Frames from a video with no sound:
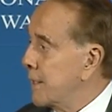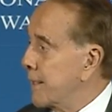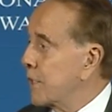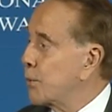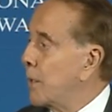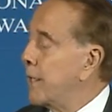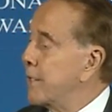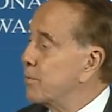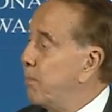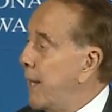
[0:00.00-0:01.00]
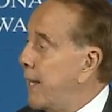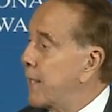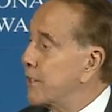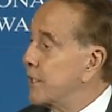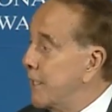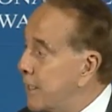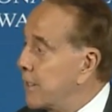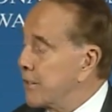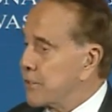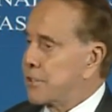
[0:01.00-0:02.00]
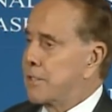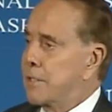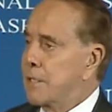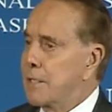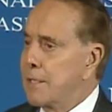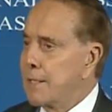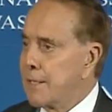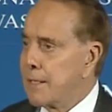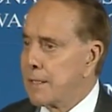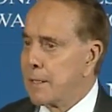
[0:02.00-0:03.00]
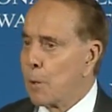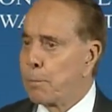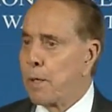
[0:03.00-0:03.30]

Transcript: That's why, as bad as it is, there are